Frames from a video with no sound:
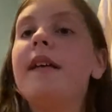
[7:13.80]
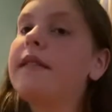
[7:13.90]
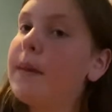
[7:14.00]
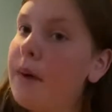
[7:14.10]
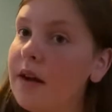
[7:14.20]

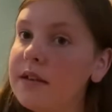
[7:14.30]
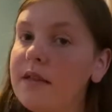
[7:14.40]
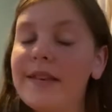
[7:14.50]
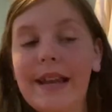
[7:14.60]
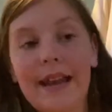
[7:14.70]
stay
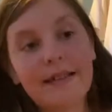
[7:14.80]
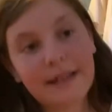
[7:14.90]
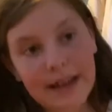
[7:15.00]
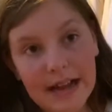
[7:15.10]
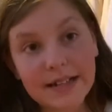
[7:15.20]
positive, stay
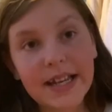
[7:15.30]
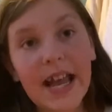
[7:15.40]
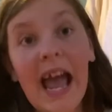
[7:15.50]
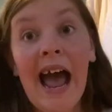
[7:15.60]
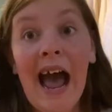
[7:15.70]
snazzy.
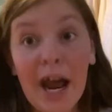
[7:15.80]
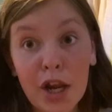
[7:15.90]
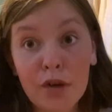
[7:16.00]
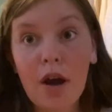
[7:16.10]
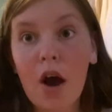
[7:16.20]
I
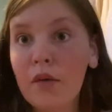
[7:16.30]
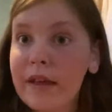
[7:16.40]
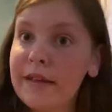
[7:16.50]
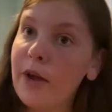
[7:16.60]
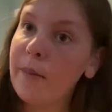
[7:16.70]
know not only
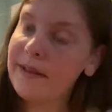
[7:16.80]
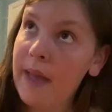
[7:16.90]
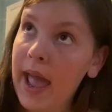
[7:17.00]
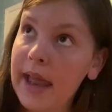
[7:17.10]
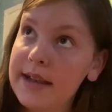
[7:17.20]
is there a
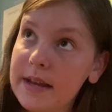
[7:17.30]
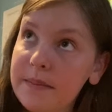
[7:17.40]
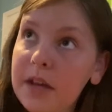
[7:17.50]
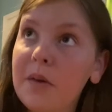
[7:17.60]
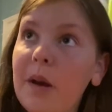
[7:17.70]

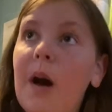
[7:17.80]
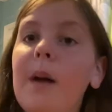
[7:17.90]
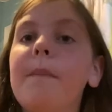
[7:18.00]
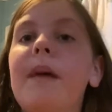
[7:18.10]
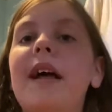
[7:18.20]
pandemic going
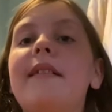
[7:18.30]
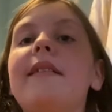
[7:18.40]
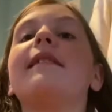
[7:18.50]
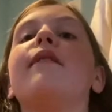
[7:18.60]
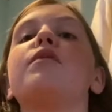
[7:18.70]
on, but
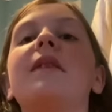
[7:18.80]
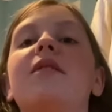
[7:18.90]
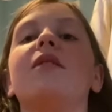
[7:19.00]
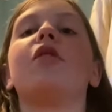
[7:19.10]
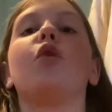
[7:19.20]
in several
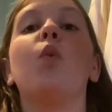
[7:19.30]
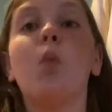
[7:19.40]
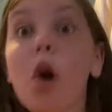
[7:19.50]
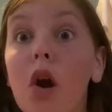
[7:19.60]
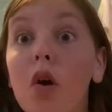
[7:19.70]
places in the
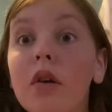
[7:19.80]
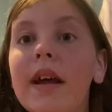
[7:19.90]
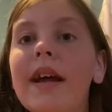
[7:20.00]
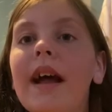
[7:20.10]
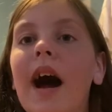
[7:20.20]
world,
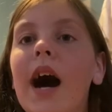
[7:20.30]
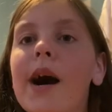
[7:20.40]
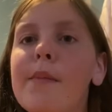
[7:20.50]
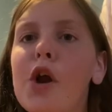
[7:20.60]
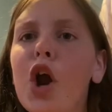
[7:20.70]

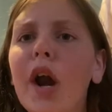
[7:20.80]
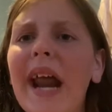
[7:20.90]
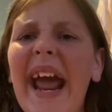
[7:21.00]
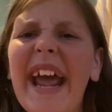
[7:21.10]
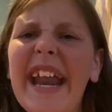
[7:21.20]

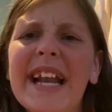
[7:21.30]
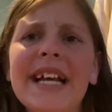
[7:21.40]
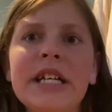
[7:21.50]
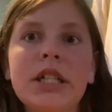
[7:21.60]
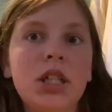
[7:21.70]
Hurricane
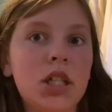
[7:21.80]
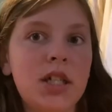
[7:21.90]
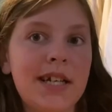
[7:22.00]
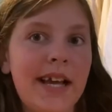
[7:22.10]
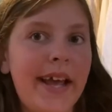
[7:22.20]

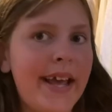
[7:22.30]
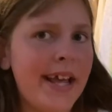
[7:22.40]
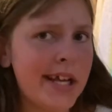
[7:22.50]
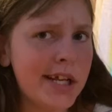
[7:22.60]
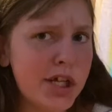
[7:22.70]

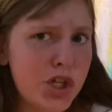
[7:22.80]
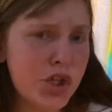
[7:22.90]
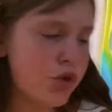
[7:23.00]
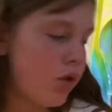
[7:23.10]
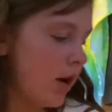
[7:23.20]

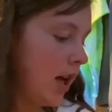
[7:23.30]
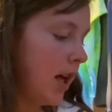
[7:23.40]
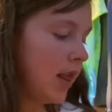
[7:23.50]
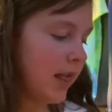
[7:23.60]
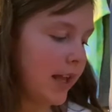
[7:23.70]

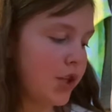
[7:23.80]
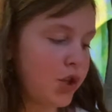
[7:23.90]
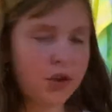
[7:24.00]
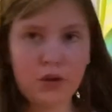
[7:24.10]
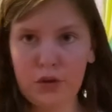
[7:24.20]
Isra?
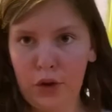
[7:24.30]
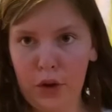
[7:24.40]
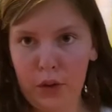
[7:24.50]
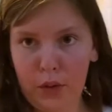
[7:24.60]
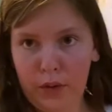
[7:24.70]
Let's
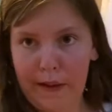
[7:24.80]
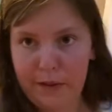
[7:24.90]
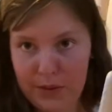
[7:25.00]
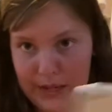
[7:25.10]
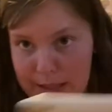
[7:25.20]
Google that
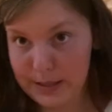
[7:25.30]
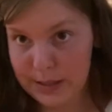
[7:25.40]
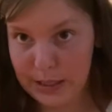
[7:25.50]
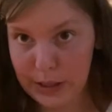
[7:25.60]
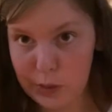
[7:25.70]
so I can
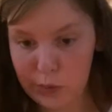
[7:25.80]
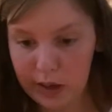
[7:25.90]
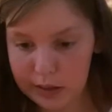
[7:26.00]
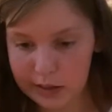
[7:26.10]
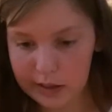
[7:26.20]
say that
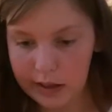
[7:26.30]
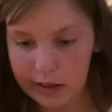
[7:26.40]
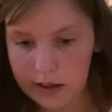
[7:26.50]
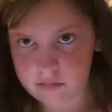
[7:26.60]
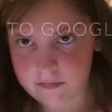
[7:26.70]

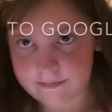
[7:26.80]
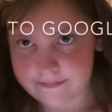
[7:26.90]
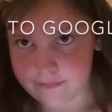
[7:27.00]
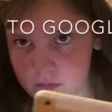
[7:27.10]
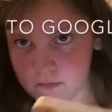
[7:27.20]
correctly.
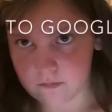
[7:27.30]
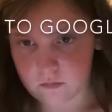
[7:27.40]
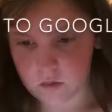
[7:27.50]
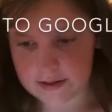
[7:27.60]
One